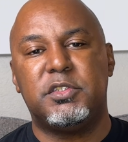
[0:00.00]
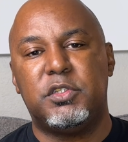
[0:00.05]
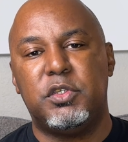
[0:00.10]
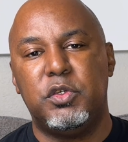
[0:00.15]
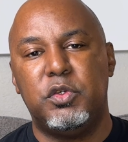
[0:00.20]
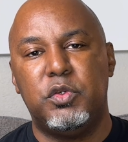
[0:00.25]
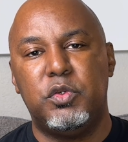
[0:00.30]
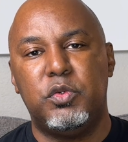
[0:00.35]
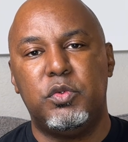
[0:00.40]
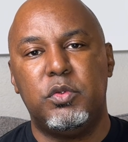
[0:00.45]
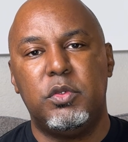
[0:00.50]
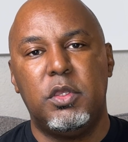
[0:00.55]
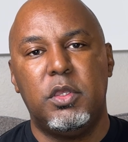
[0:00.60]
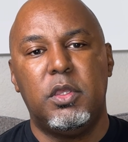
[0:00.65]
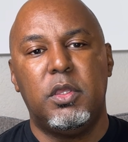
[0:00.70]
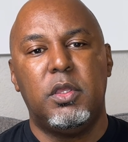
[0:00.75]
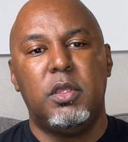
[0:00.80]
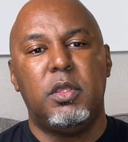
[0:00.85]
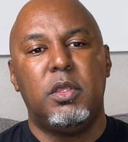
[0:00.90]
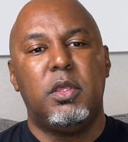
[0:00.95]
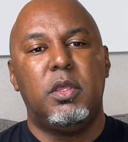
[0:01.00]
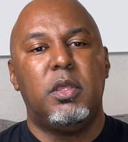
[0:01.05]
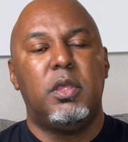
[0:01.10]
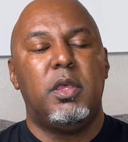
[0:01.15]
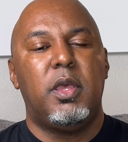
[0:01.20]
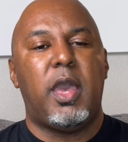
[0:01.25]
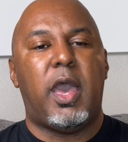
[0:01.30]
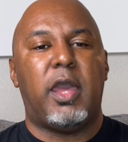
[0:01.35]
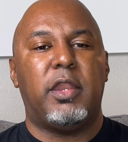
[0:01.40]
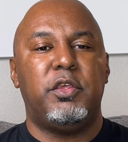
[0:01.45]
to
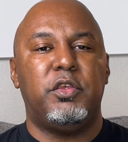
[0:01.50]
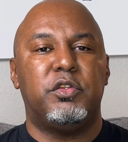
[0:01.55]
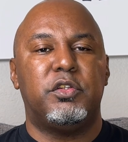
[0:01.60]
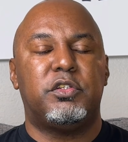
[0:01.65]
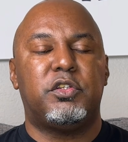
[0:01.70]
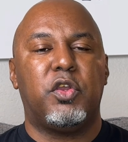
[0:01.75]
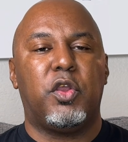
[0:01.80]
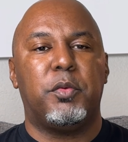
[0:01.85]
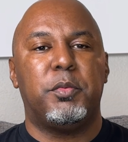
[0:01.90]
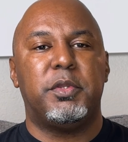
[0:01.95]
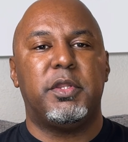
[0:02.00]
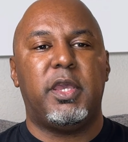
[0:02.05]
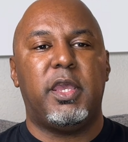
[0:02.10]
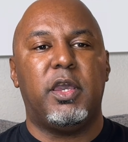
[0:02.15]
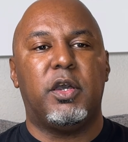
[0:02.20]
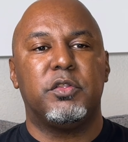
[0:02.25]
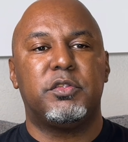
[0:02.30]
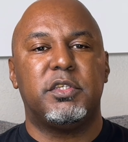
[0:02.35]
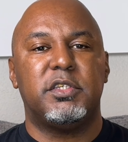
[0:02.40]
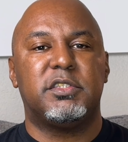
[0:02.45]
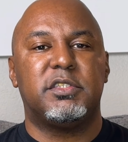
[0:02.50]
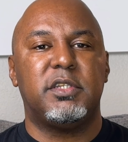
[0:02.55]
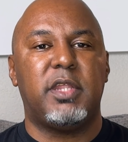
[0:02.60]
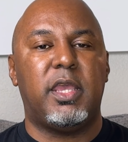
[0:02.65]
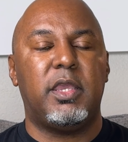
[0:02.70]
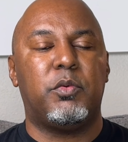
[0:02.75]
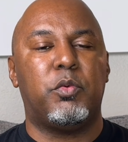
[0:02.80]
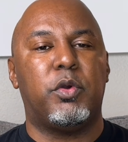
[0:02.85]
how do you determine a healthy snake?